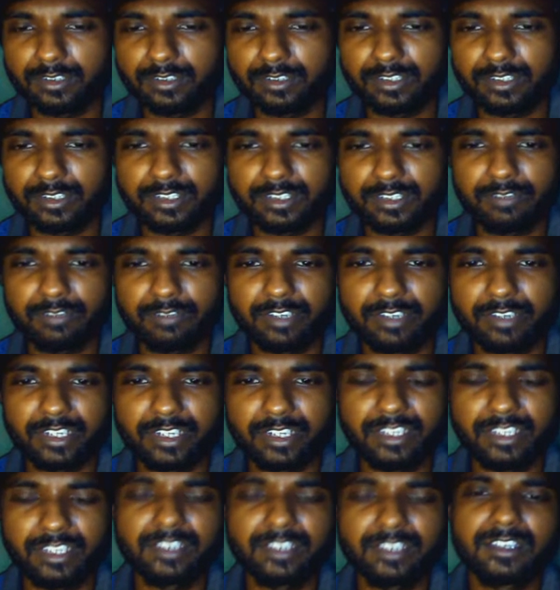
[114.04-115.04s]
query
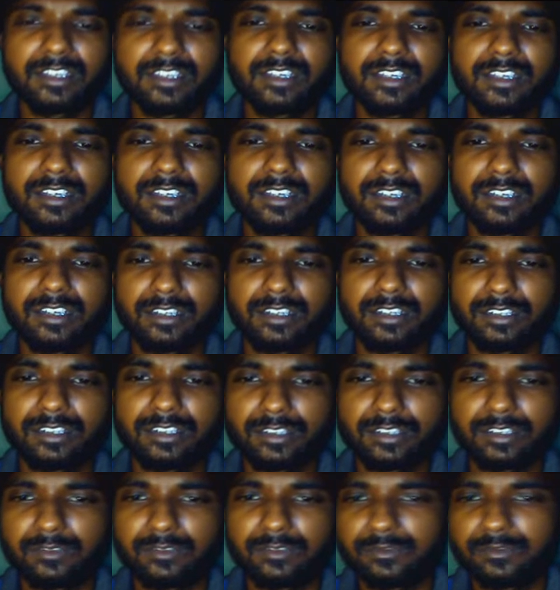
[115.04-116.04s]
uh,
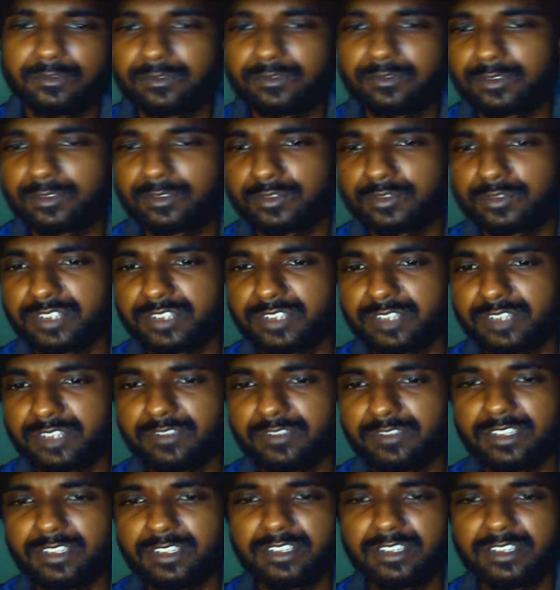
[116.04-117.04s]
to check
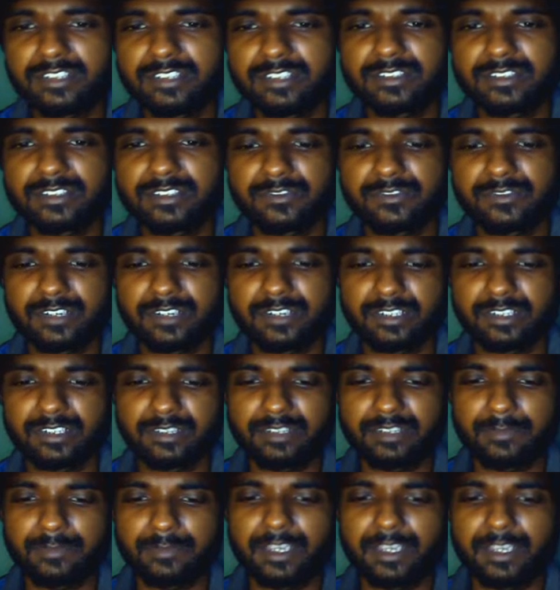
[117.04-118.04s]
whether it is reflecting
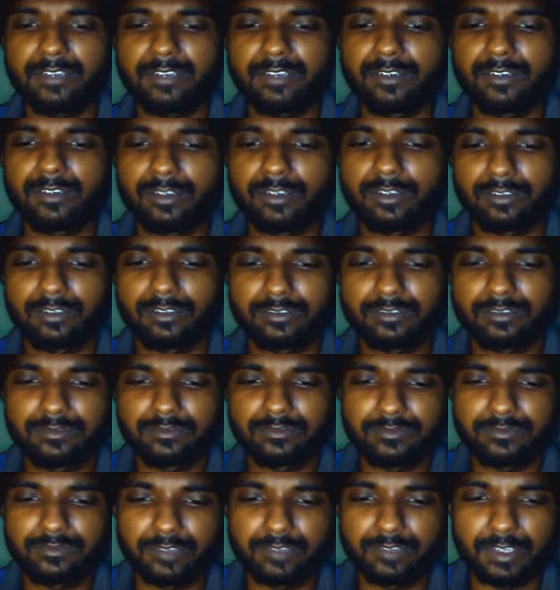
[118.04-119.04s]
back or not.
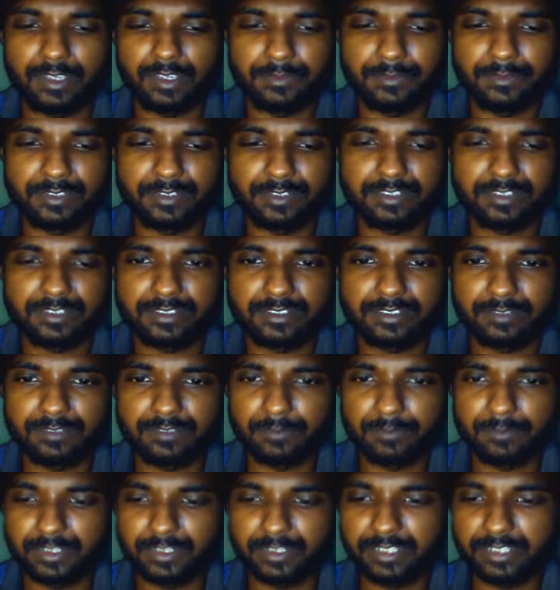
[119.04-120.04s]
I'm just
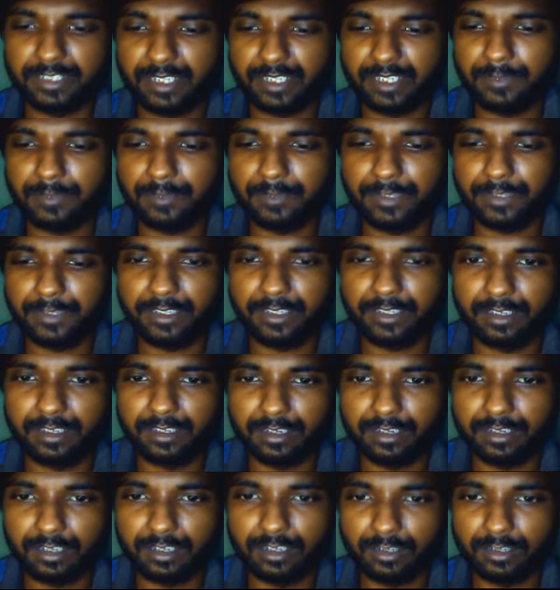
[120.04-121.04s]
simply typing
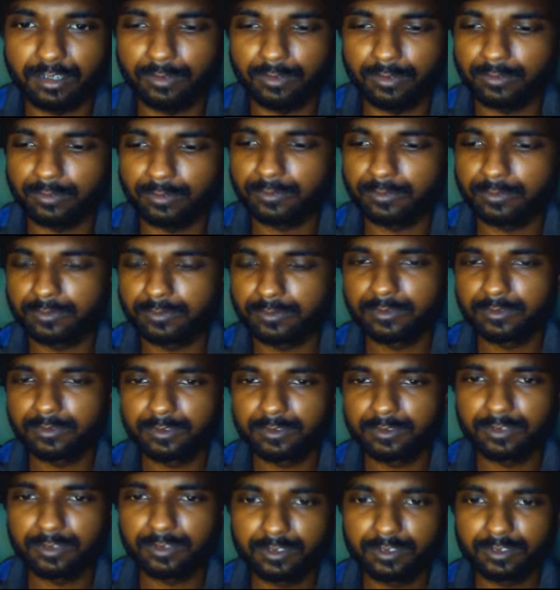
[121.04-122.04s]
hello.
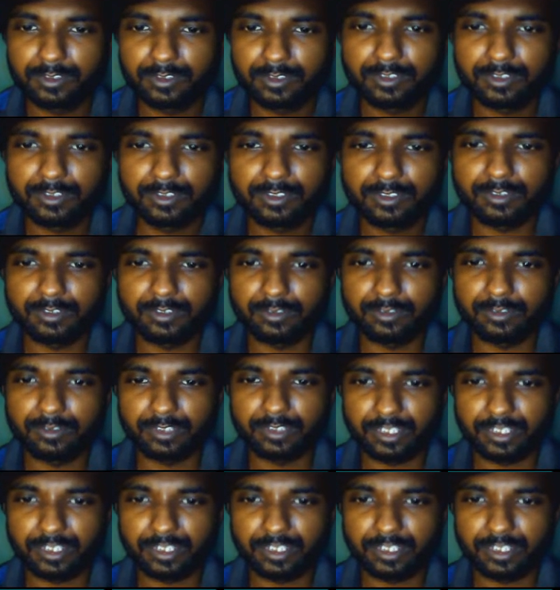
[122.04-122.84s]
Okay,